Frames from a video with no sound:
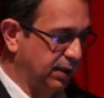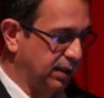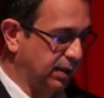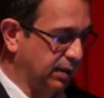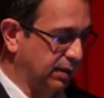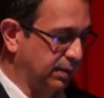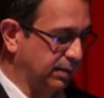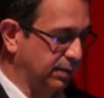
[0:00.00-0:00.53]

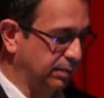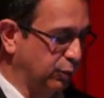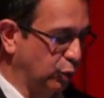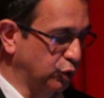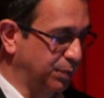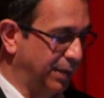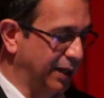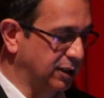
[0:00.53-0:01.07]
the
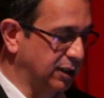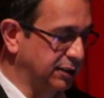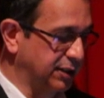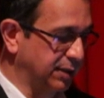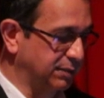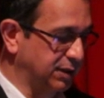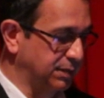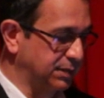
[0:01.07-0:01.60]
postprandial
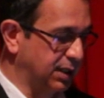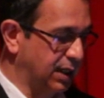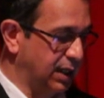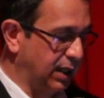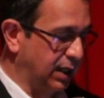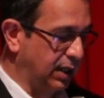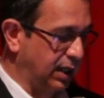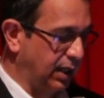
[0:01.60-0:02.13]
symptoms,
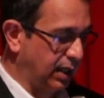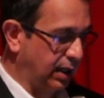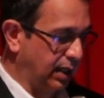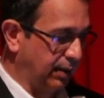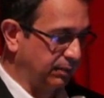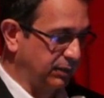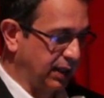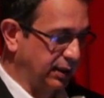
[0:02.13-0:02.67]

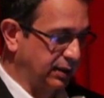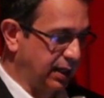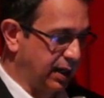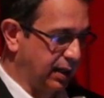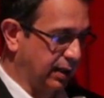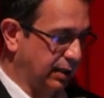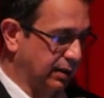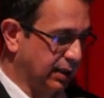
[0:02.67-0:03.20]
that
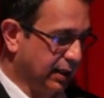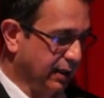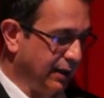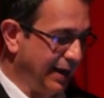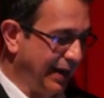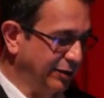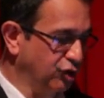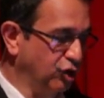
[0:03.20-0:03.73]
their
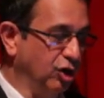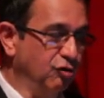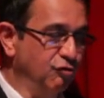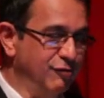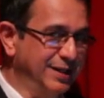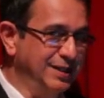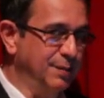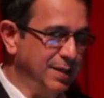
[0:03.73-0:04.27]
electrical
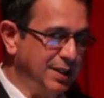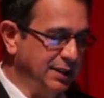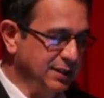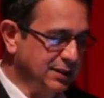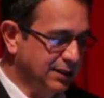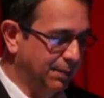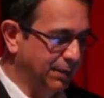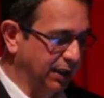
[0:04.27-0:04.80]
rhythm in the
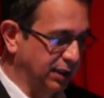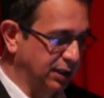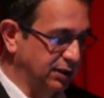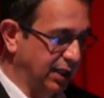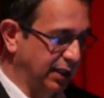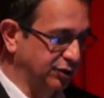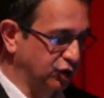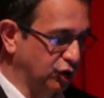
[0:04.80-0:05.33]
stomach
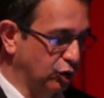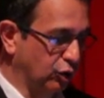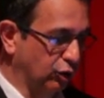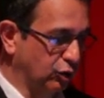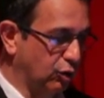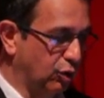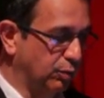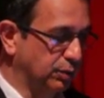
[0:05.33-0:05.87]
is actually
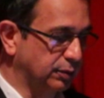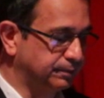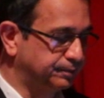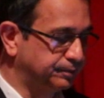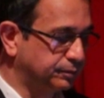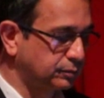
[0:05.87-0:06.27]
not normal.